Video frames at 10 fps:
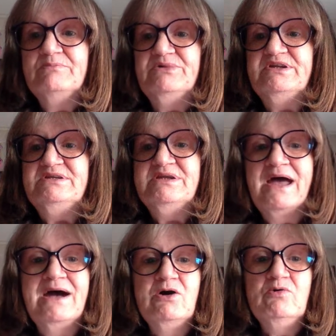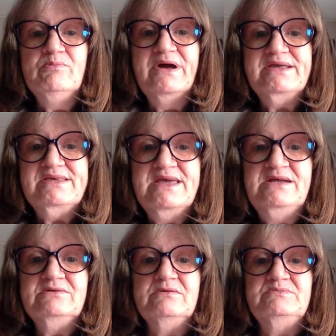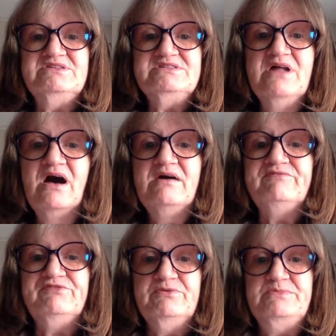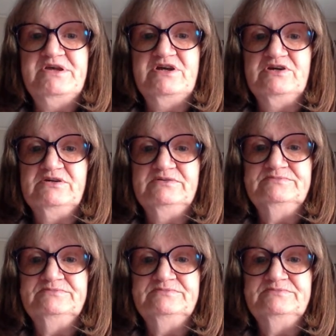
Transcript: But now my kingdom is not from here.